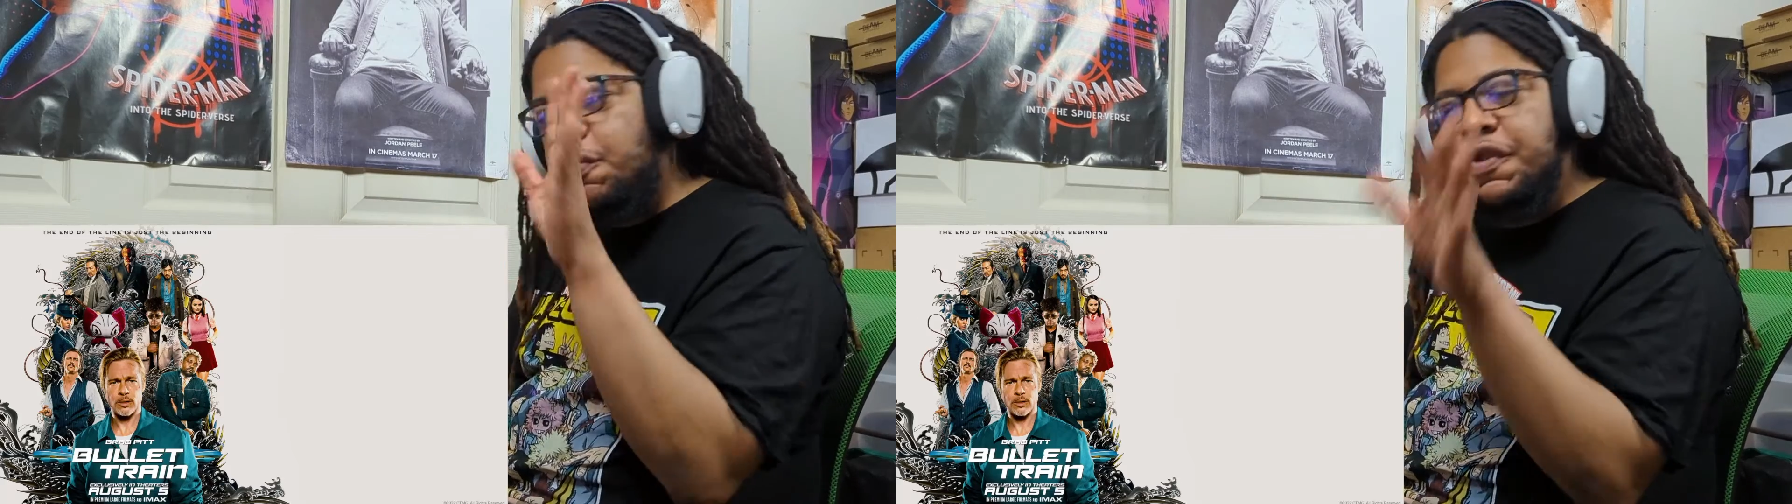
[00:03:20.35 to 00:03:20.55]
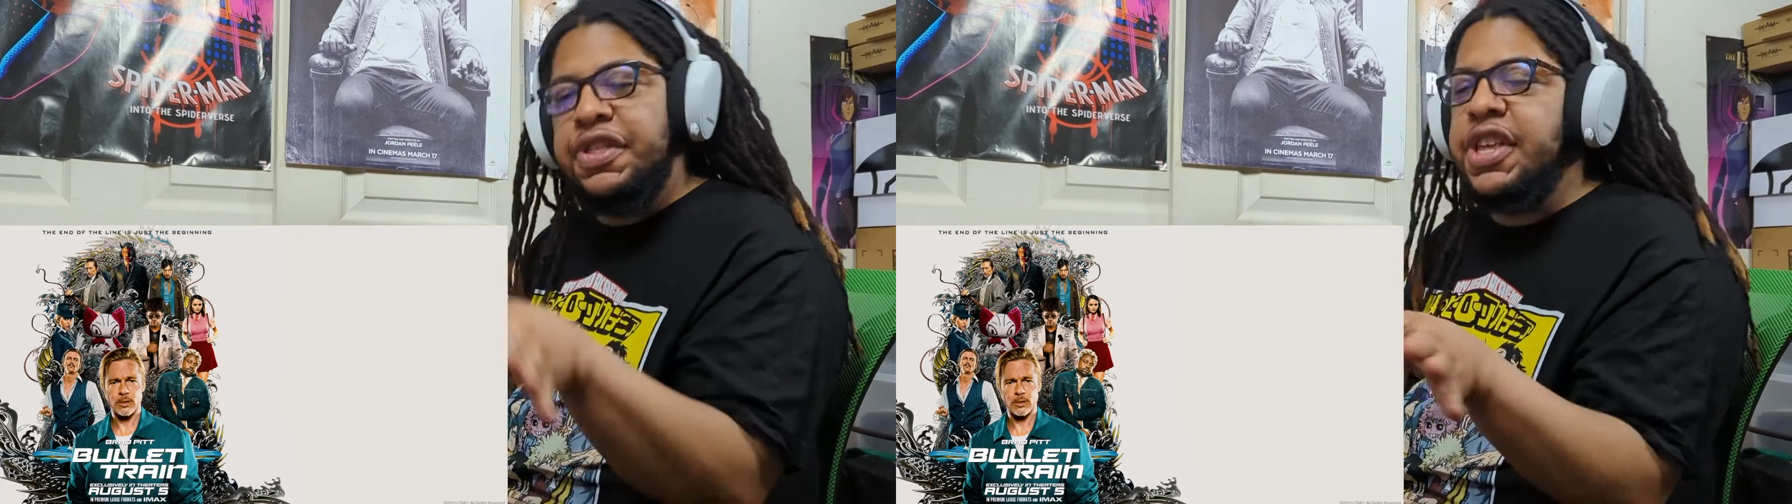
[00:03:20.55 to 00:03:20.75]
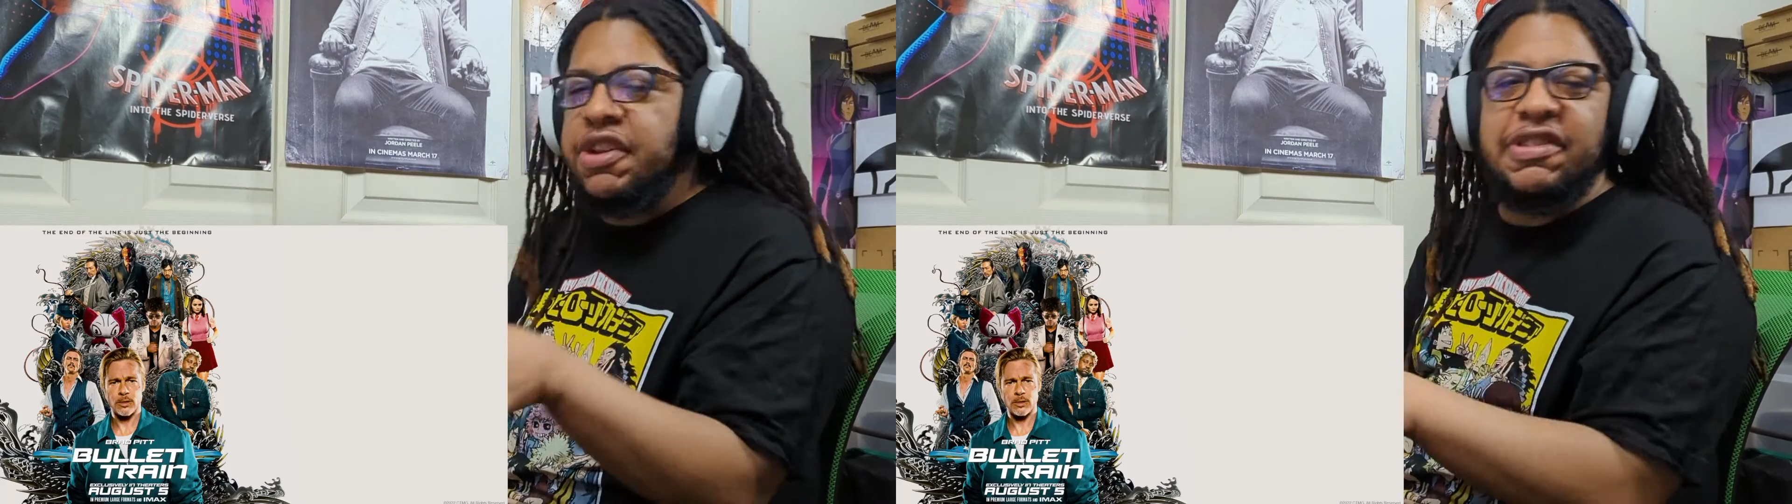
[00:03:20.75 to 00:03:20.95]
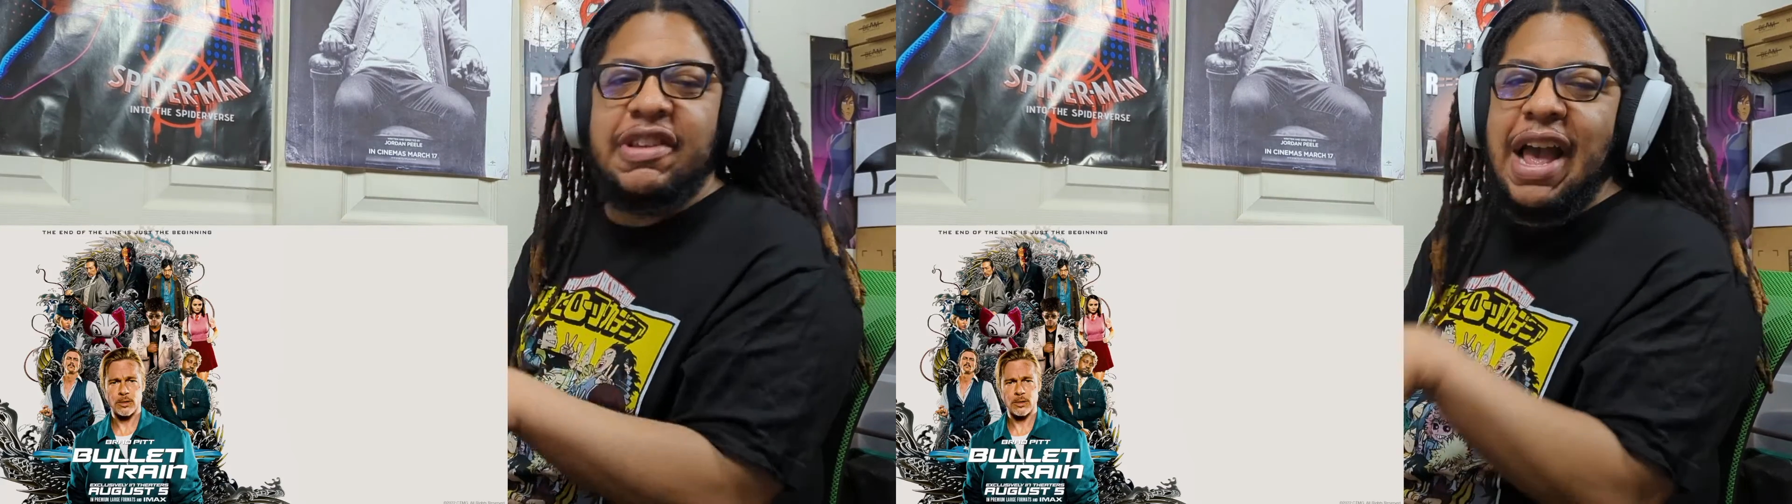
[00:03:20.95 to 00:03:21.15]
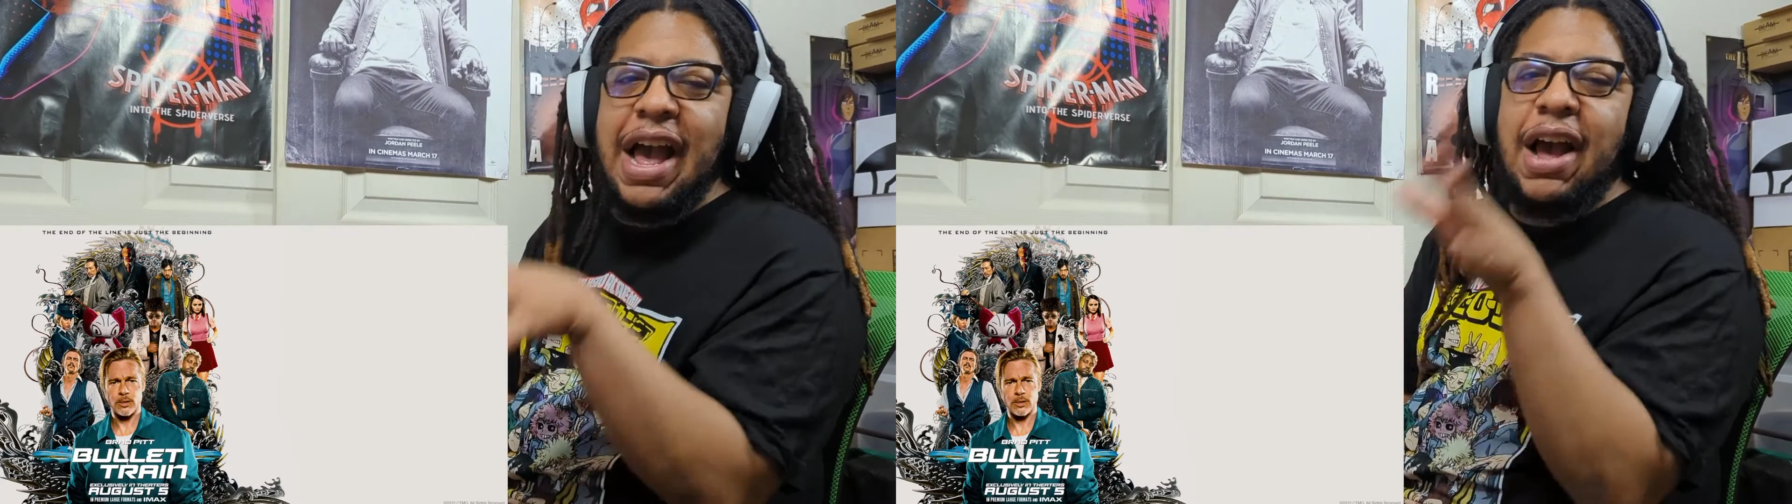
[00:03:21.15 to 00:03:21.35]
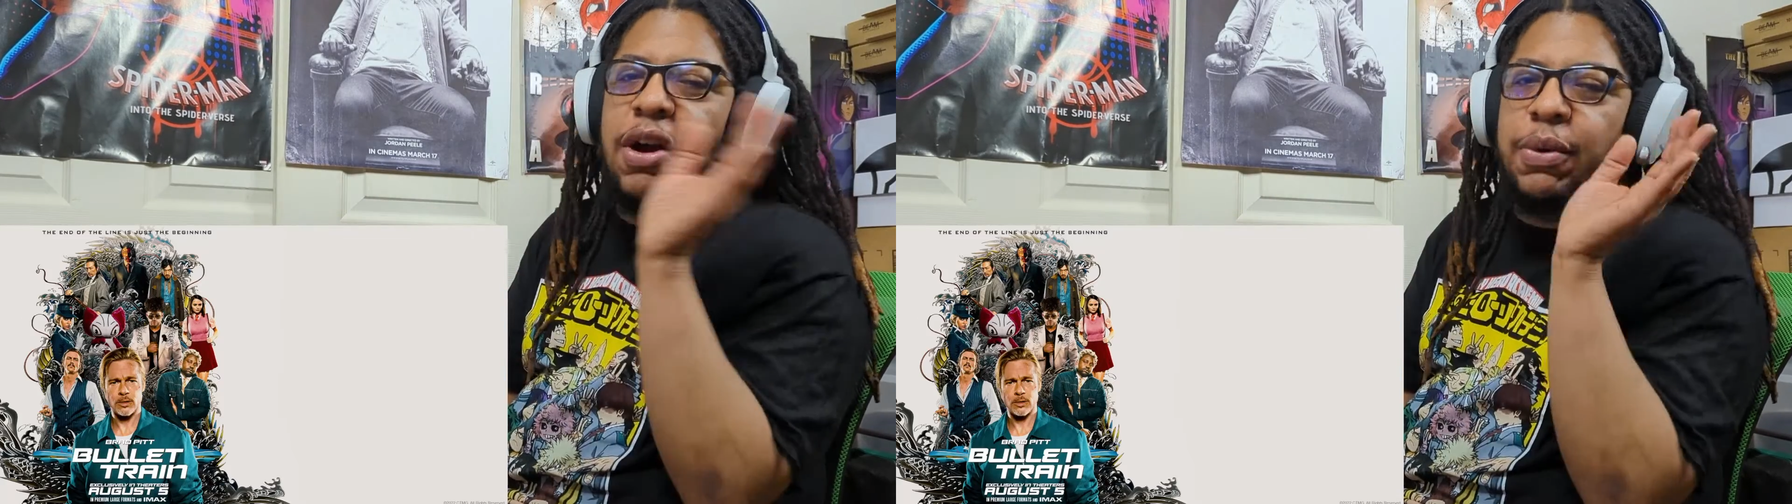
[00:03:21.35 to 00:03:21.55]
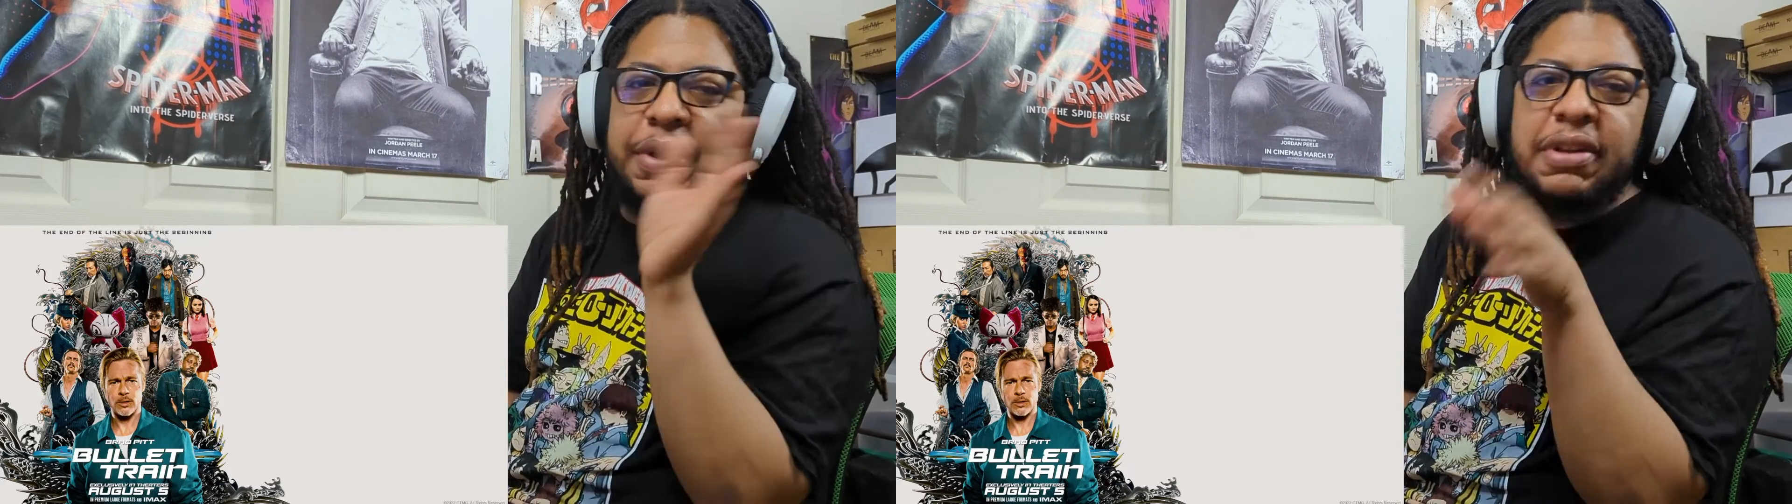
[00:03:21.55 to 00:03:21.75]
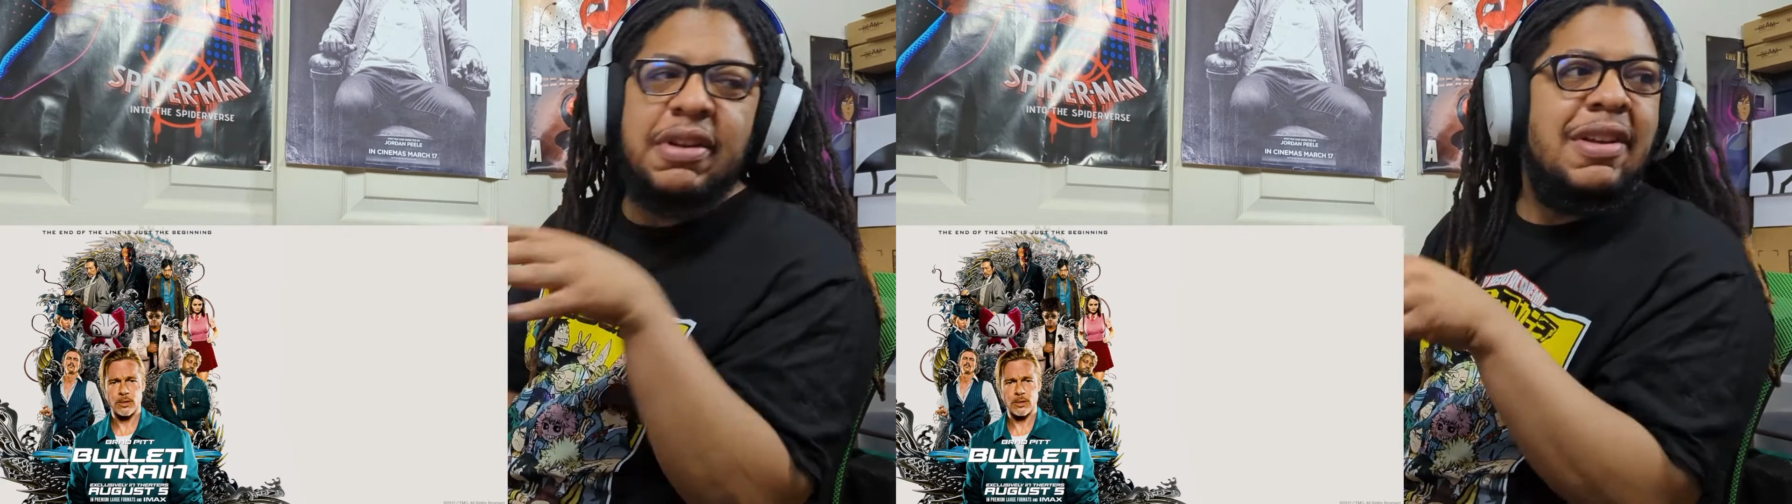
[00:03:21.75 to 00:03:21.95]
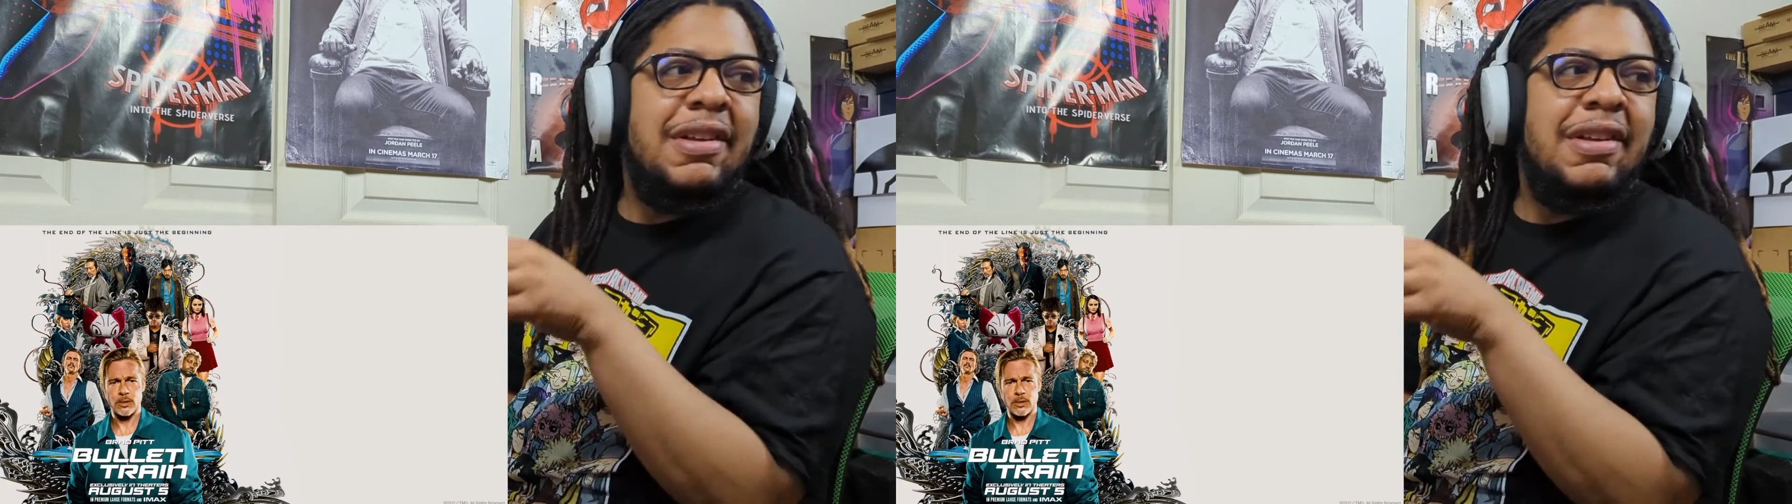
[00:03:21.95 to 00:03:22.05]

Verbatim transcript: movie theaters now, and